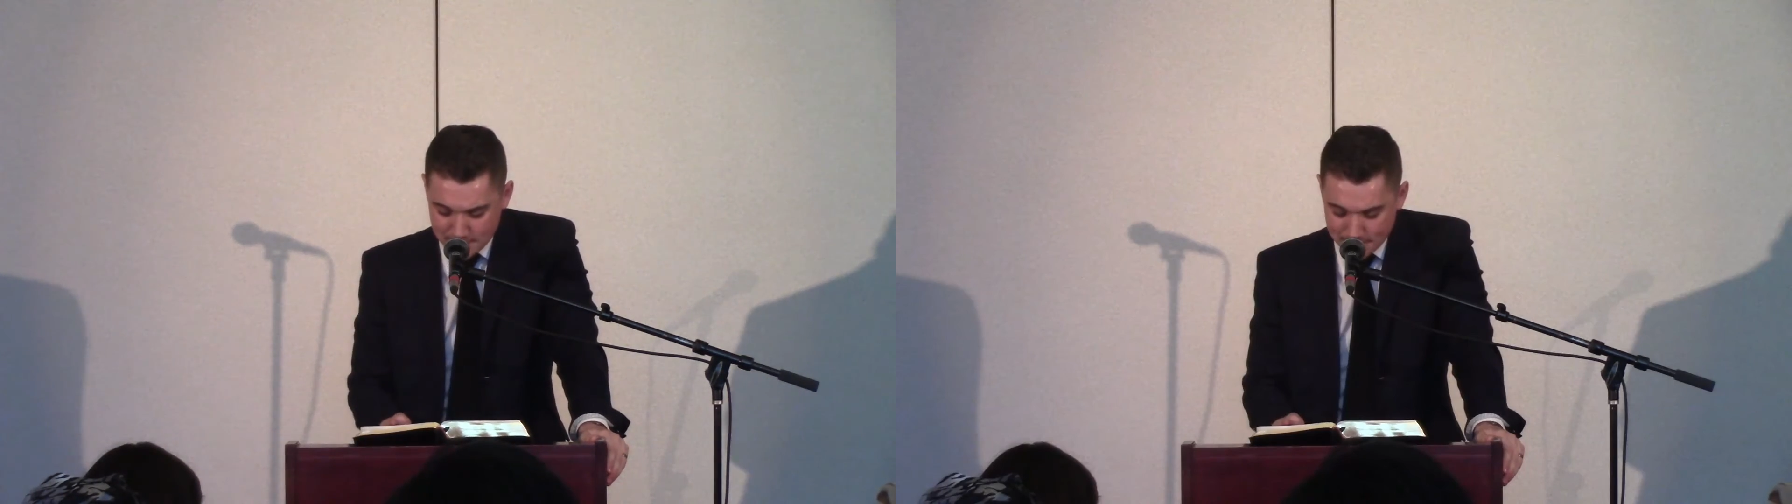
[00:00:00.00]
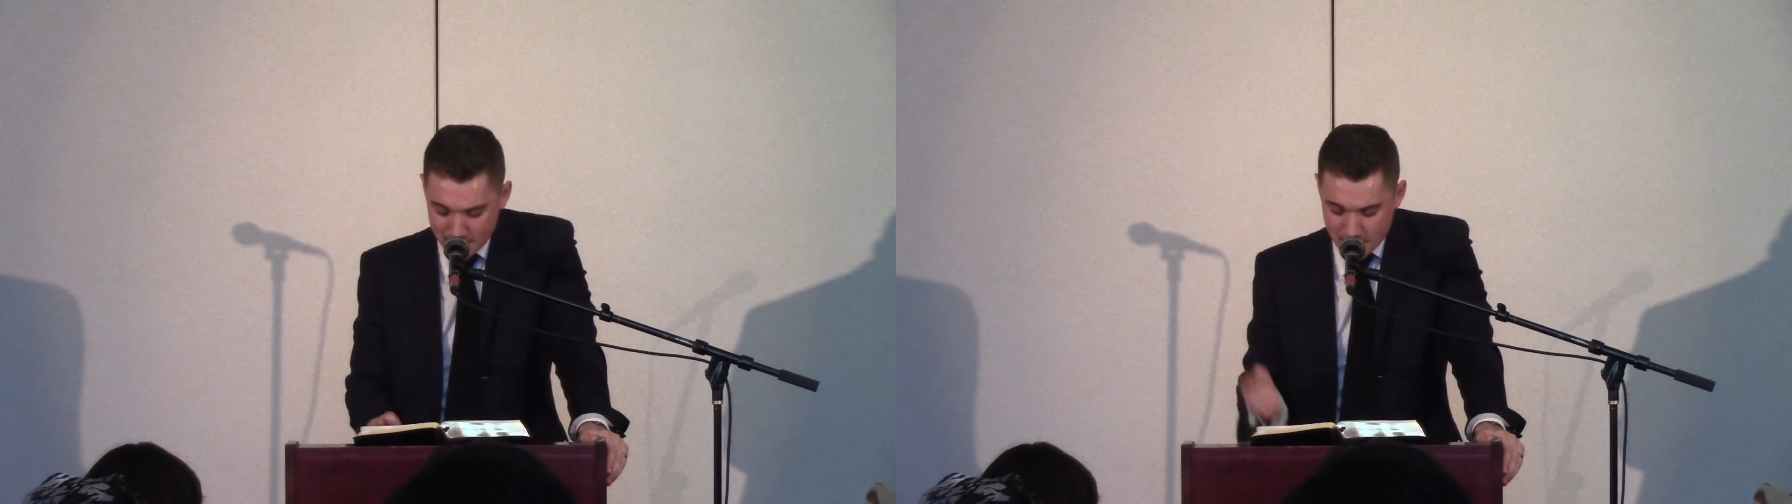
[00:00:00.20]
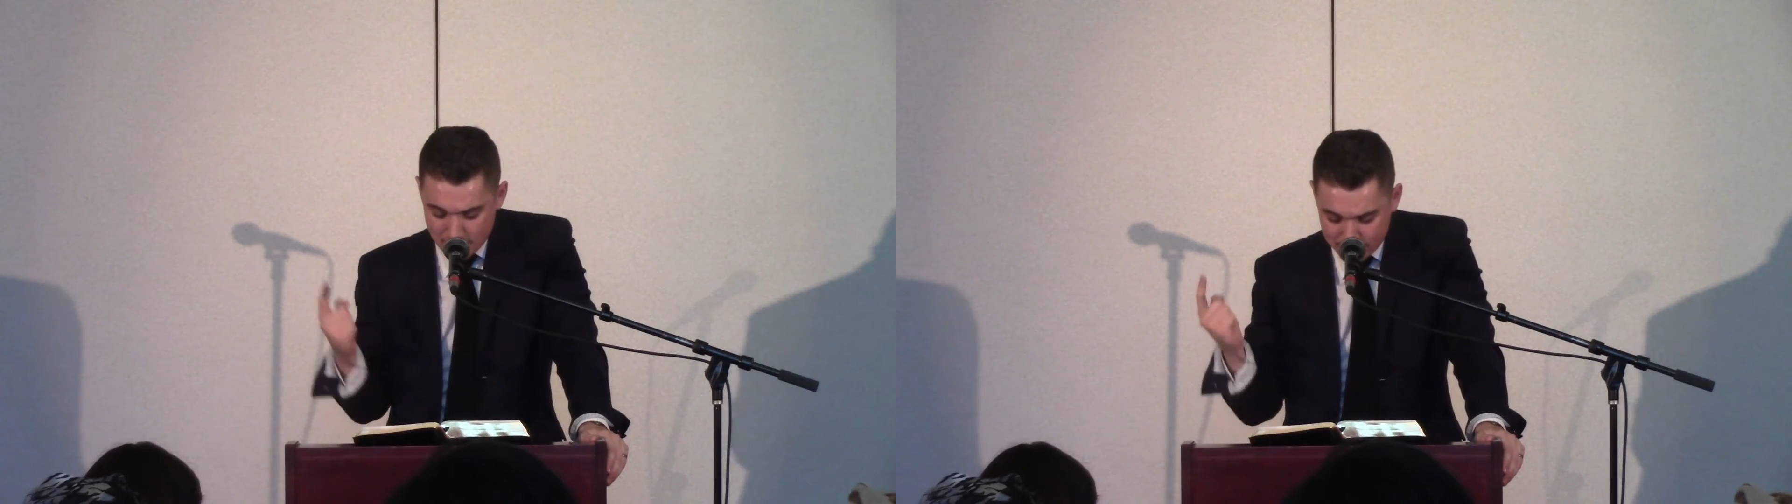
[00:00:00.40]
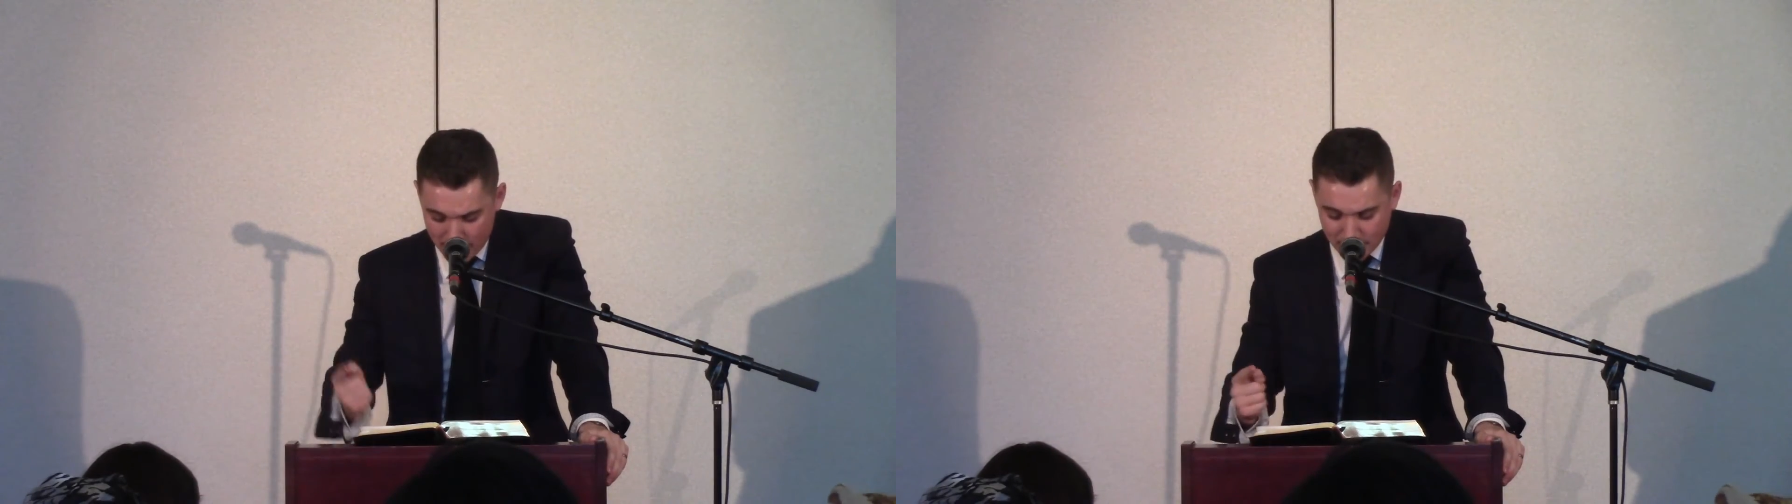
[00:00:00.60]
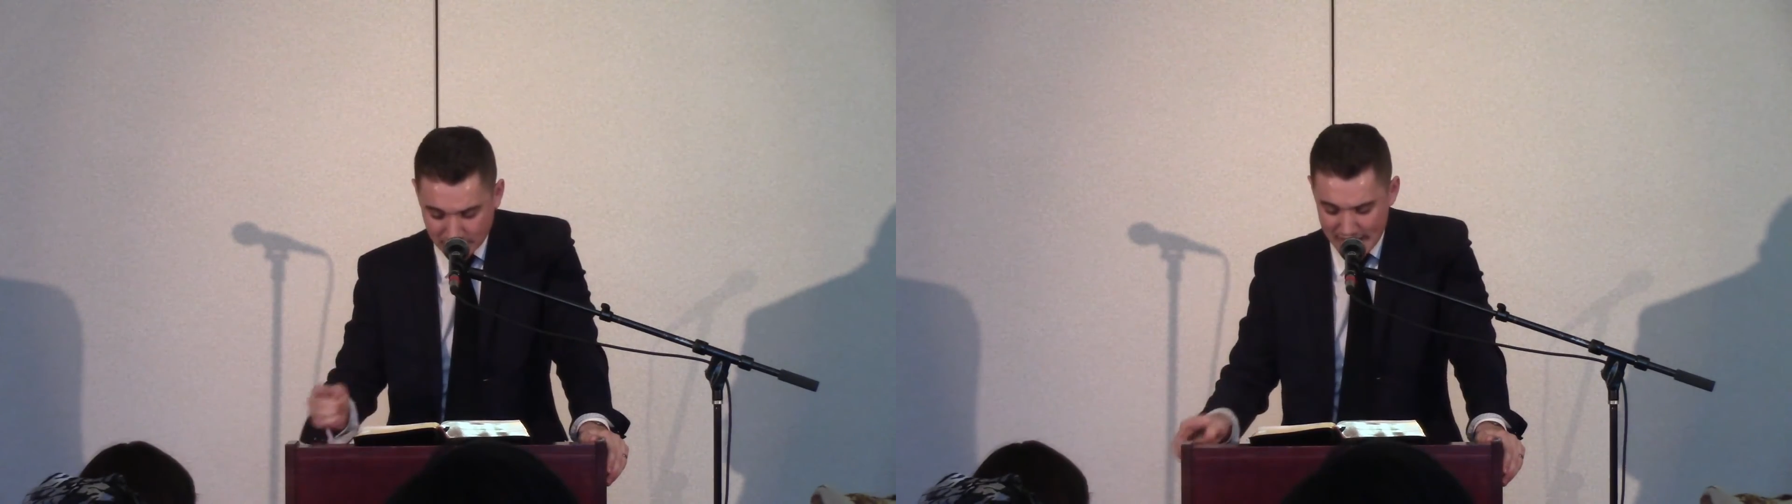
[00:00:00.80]

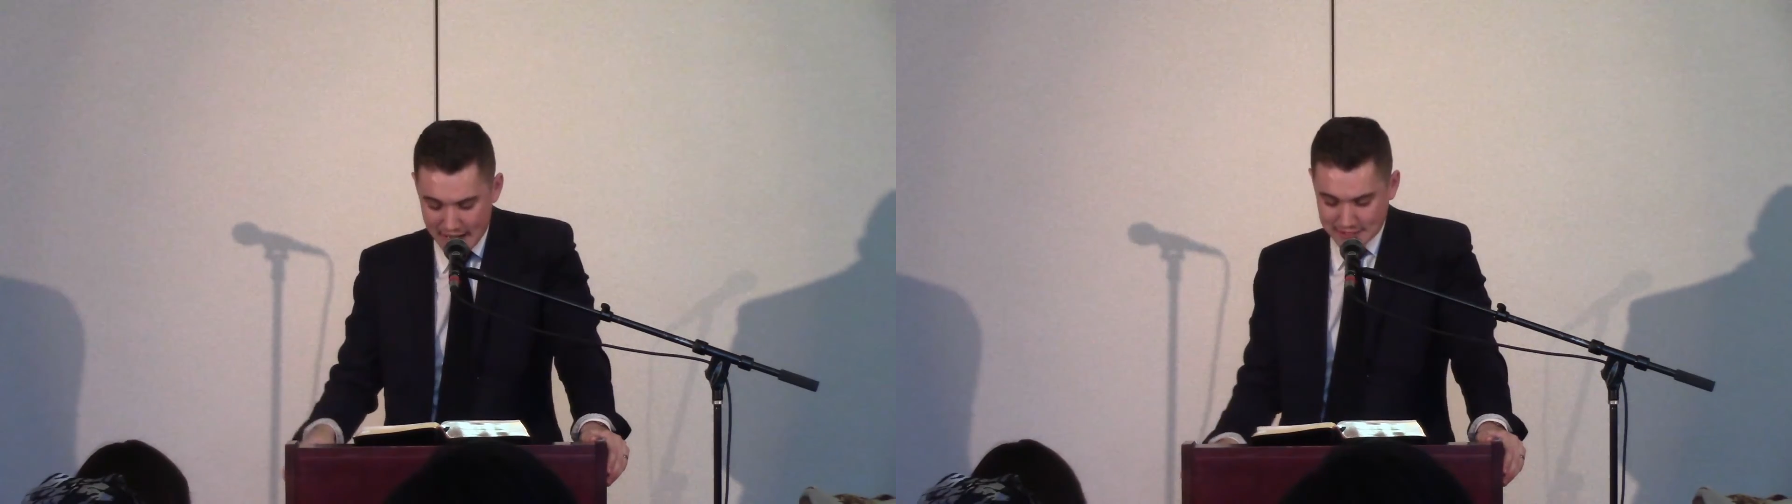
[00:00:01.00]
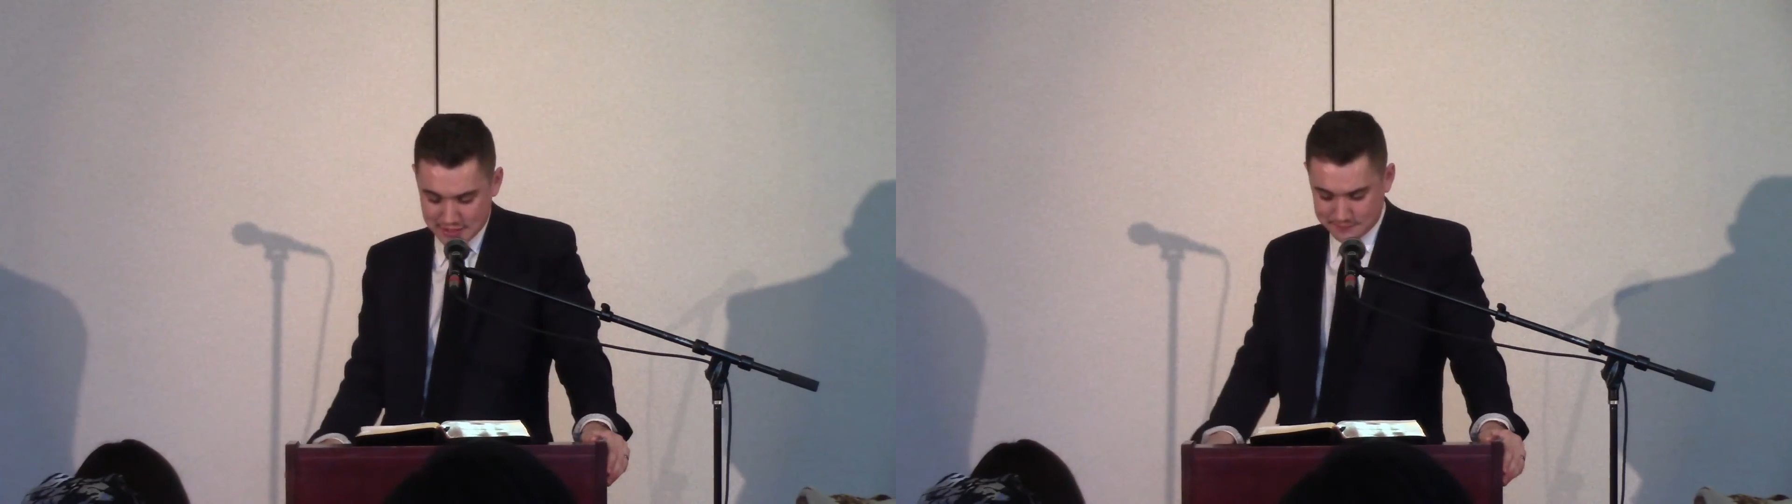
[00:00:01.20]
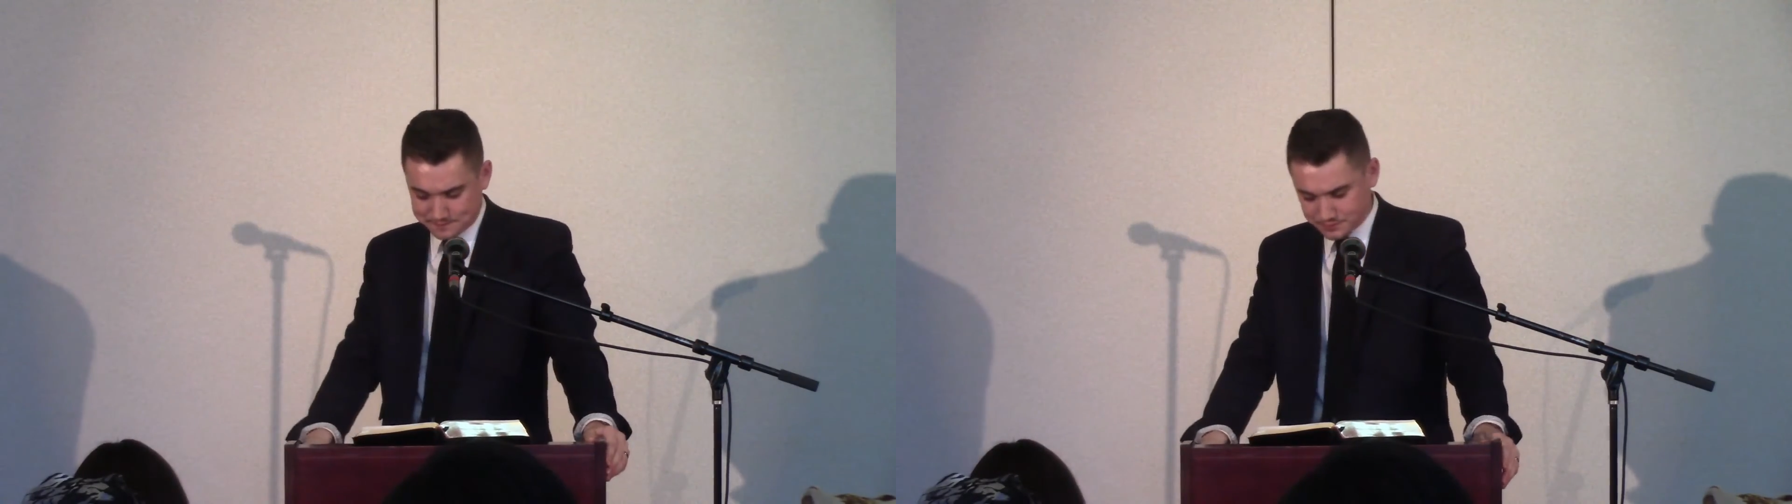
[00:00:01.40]
from the land.